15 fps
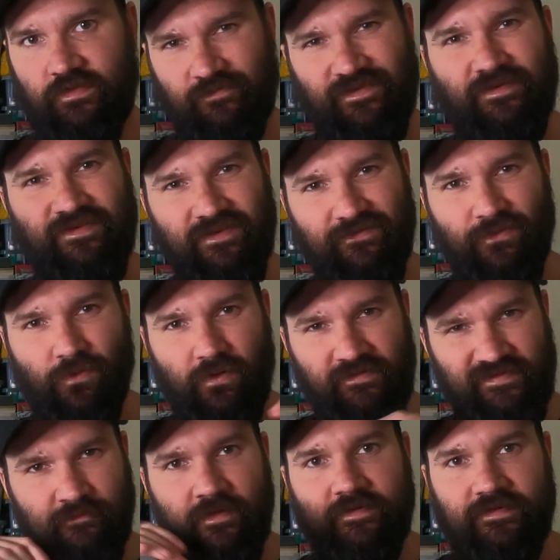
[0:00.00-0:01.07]
sometimes they fall out,
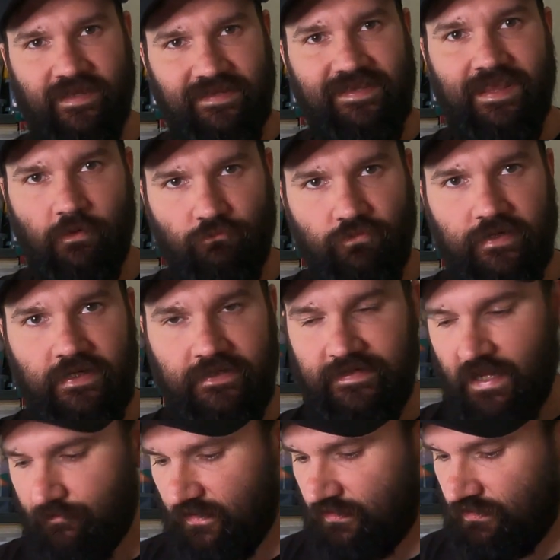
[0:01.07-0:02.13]
sometimes they can get really
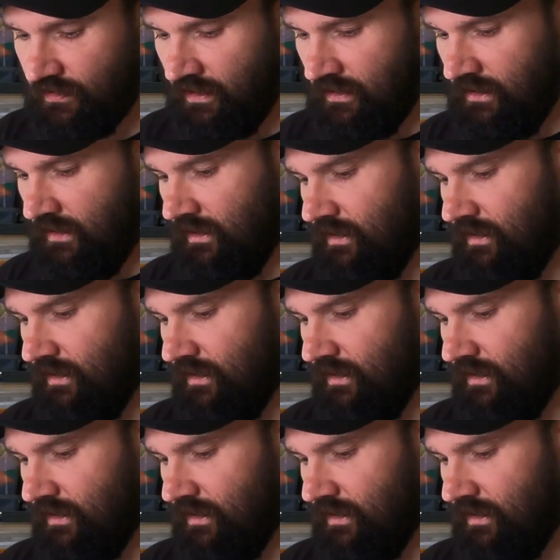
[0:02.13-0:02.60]
damaged.